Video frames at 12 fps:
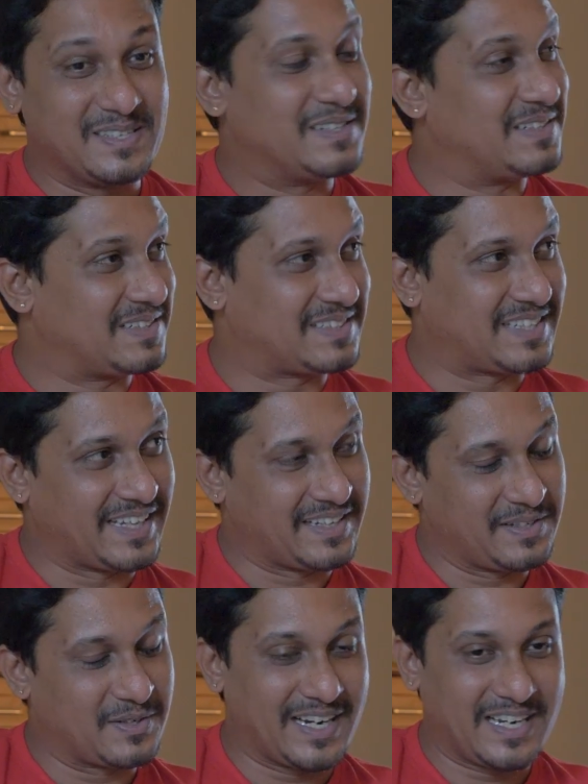the
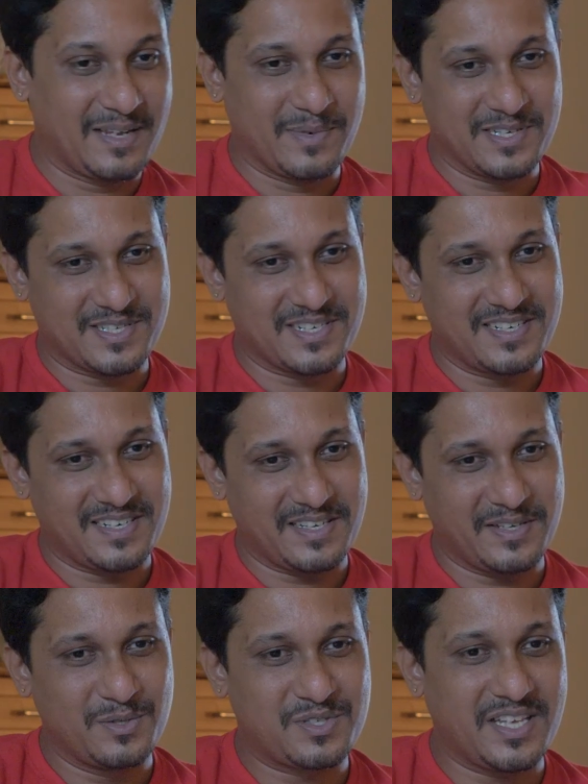thing you rightly
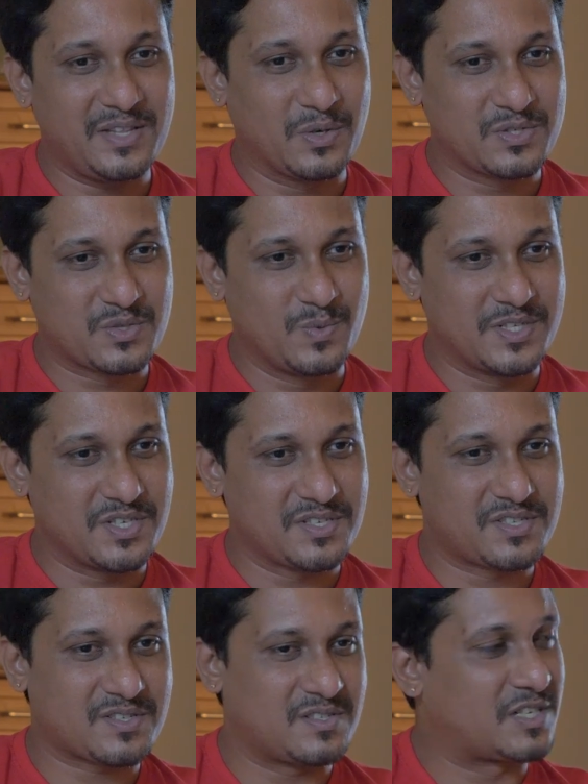mentioned. You see those
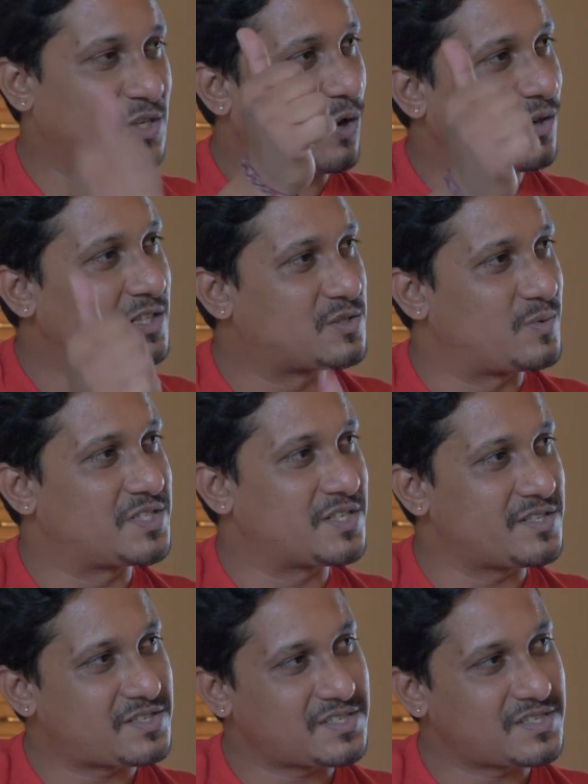switches, the toggle switches.